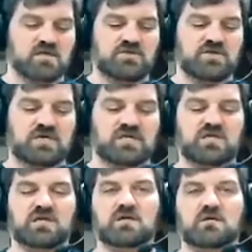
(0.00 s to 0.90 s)

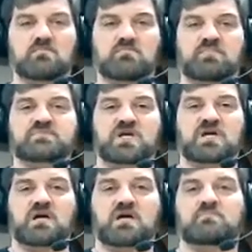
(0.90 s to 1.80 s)
The
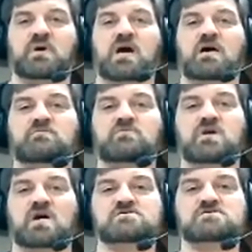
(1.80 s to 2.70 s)
bottom,
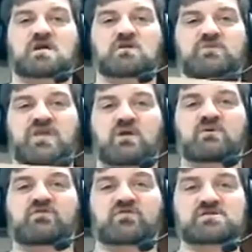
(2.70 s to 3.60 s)
I'll start with that one
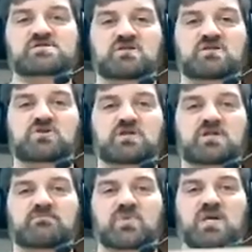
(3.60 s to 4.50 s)
first, usually,
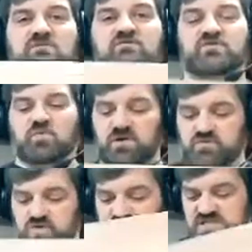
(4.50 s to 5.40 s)
for one
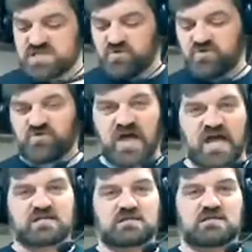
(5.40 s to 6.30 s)
really simple
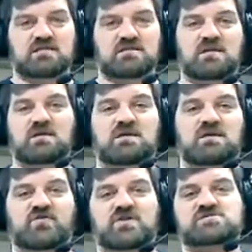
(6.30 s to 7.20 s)
fact.
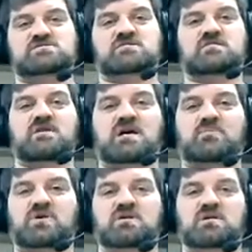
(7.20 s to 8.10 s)
If I screw up,
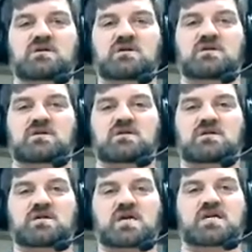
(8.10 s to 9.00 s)

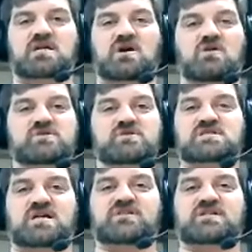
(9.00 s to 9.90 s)
I can always
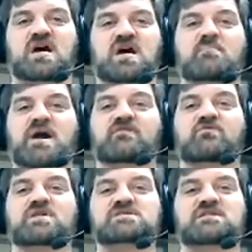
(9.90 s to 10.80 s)
cut the top out of
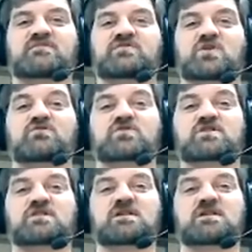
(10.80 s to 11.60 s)
what's left over,